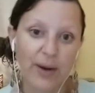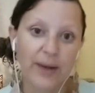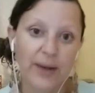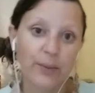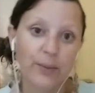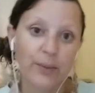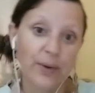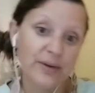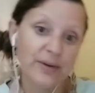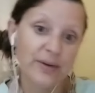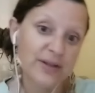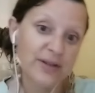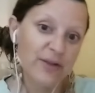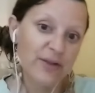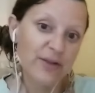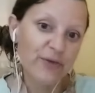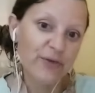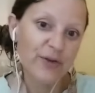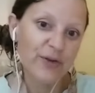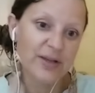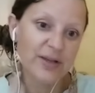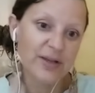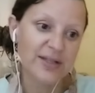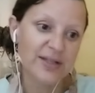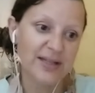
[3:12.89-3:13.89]
Whereas in the
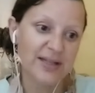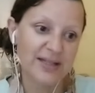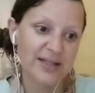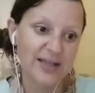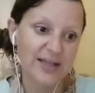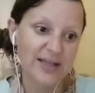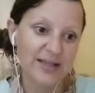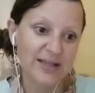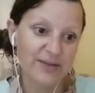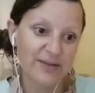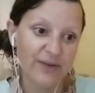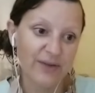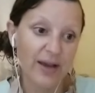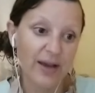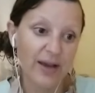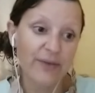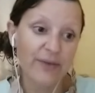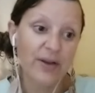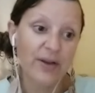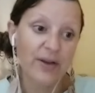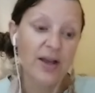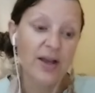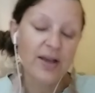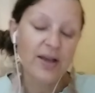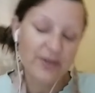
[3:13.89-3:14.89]
first 6 years of life,
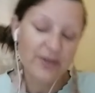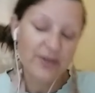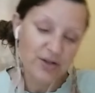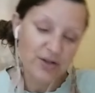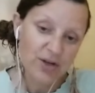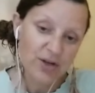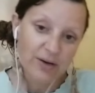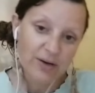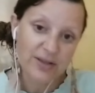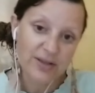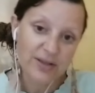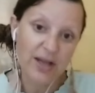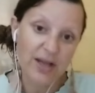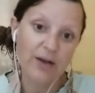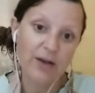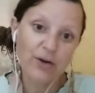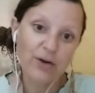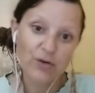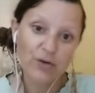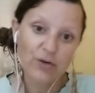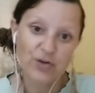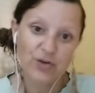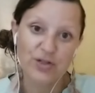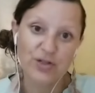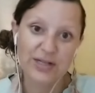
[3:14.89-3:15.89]
the child is
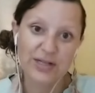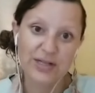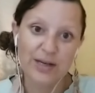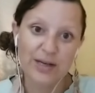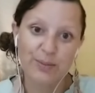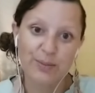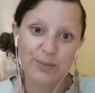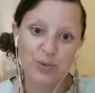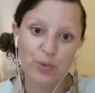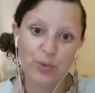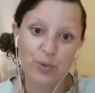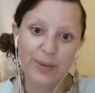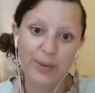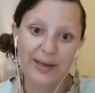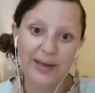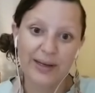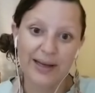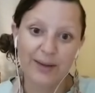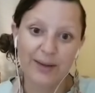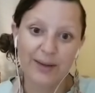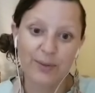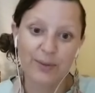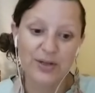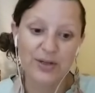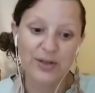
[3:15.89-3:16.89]
unconsciously absorbing
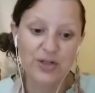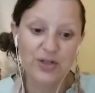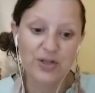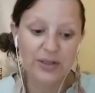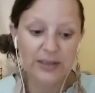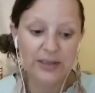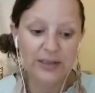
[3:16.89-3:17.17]
language.